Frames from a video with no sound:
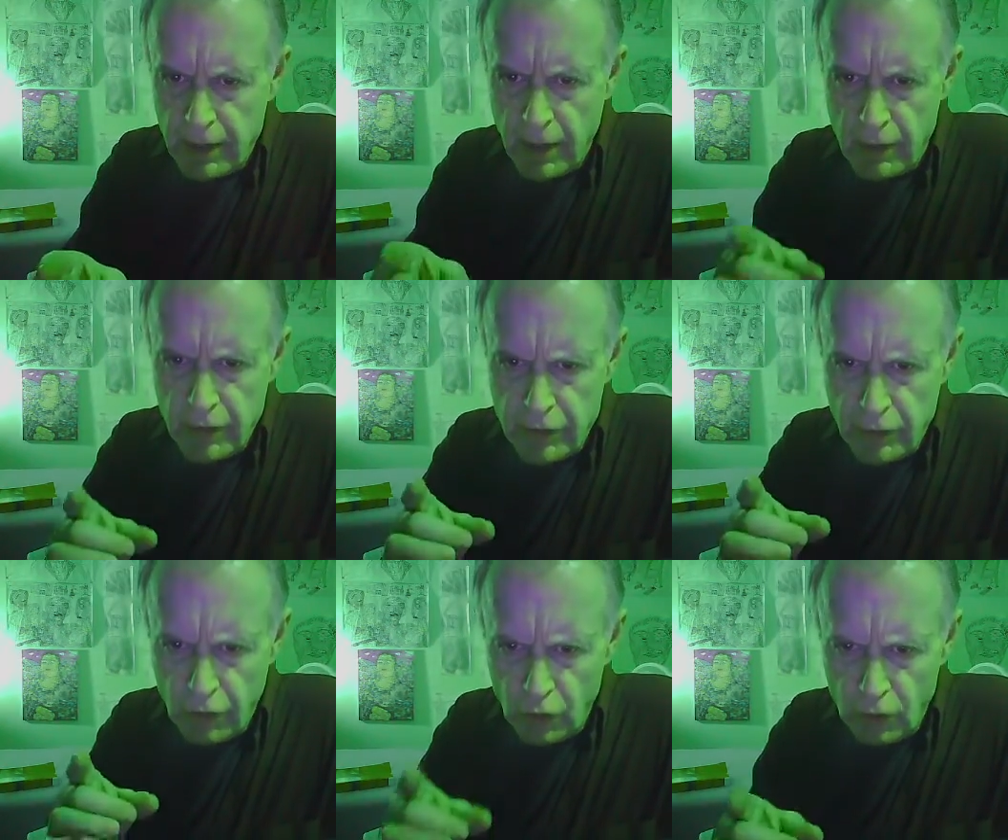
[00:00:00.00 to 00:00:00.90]
Now, these
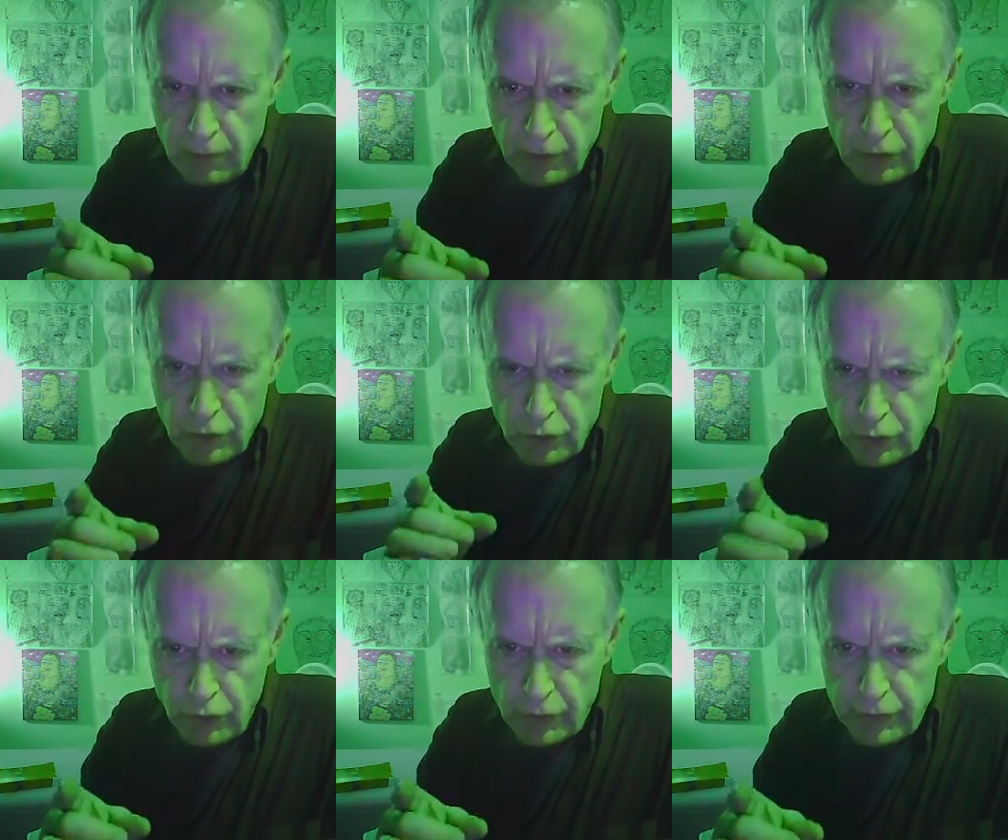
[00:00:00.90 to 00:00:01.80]
illumined
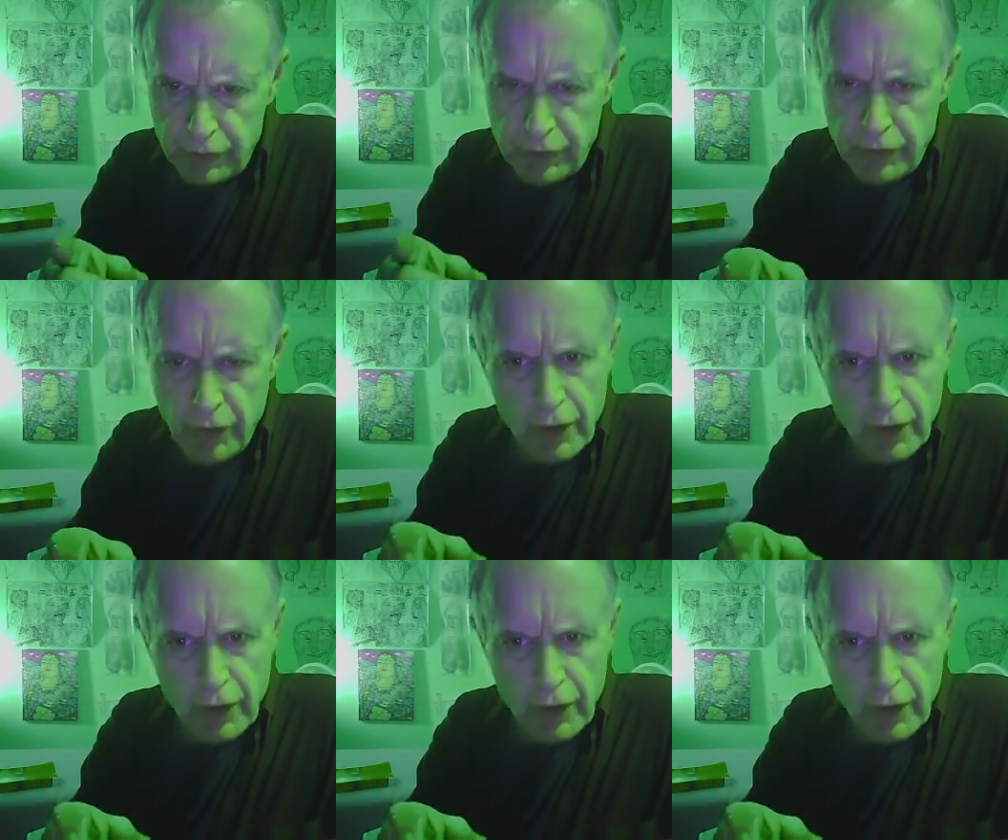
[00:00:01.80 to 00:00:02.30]
jurists